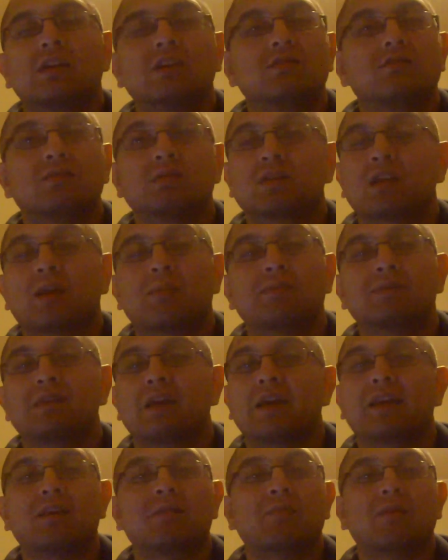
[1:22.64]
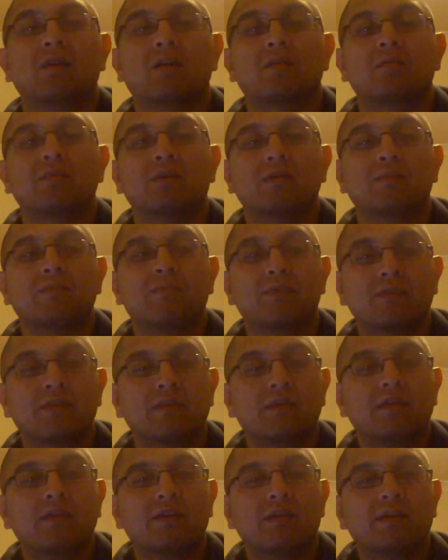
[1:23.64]
injuries happen to any player, but
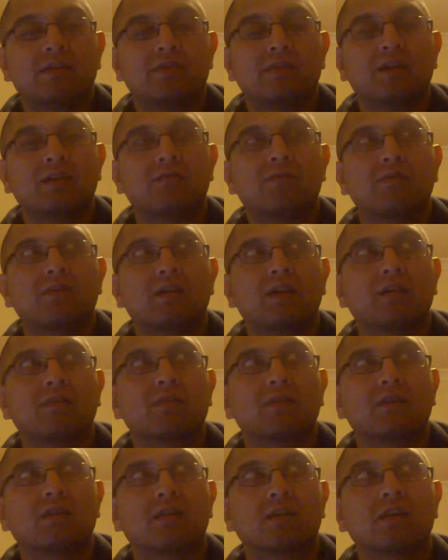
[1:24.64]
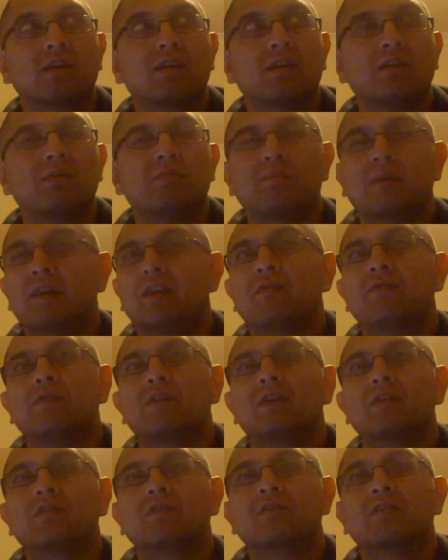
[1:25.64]
definitely I think he
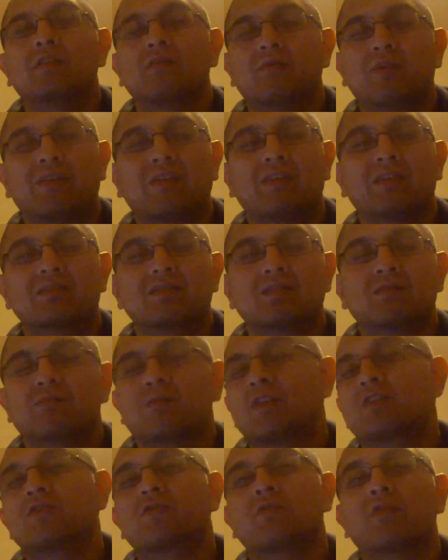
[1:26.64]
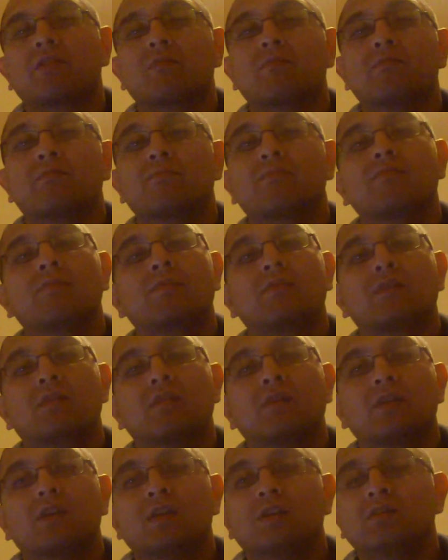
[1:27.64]
benefits and I think there's less pressure on him.
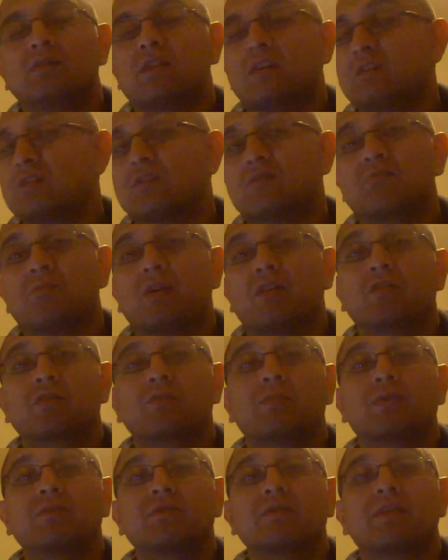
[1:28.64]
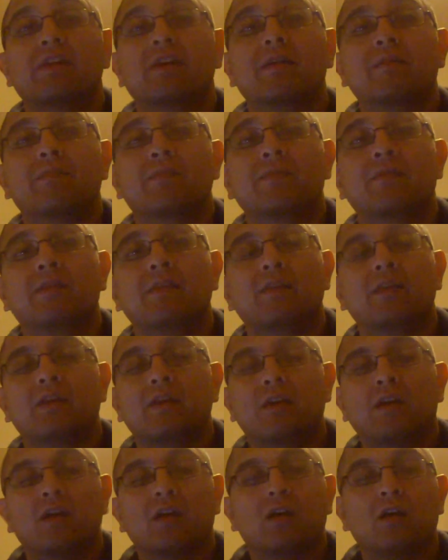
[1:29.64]
So that's just my response to that.
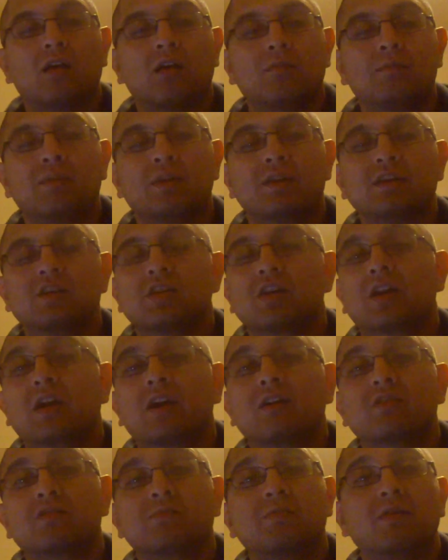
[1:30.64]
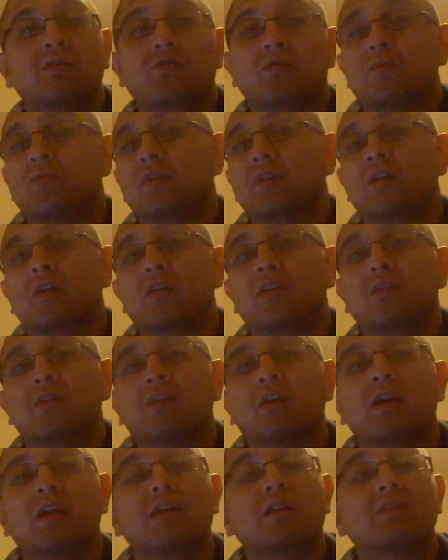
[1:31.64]
Um, please check out
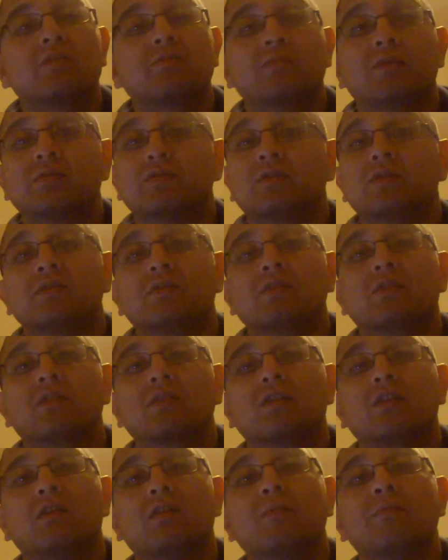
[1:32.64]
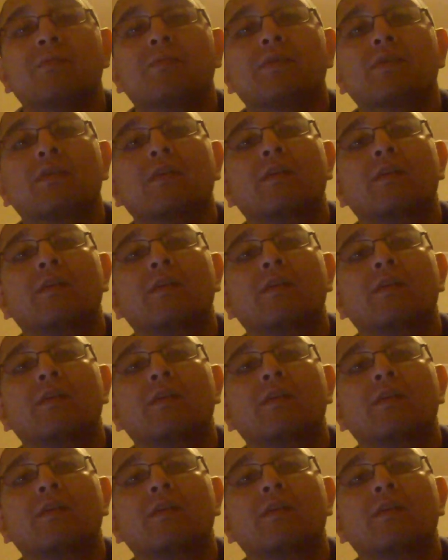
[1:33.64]
spursfrom.co.uk, spursodyssey.com,